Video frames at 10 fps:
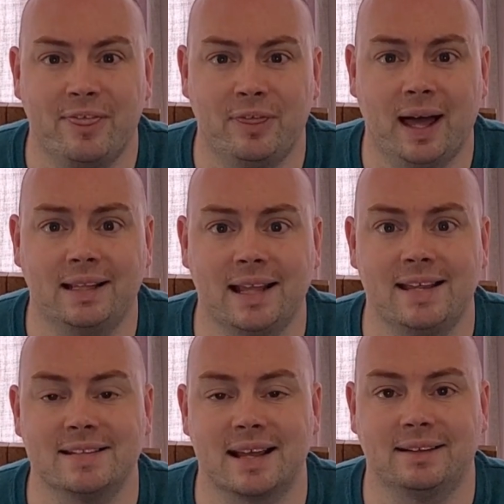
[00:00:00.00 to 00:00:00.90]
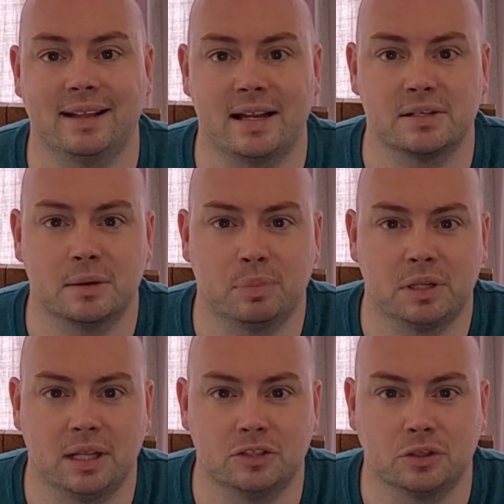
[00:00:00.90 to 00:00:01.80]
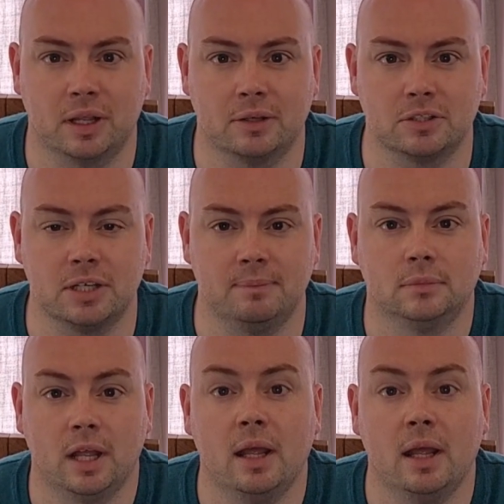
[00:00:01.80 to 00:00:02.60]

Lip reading: That is elastic potential energy.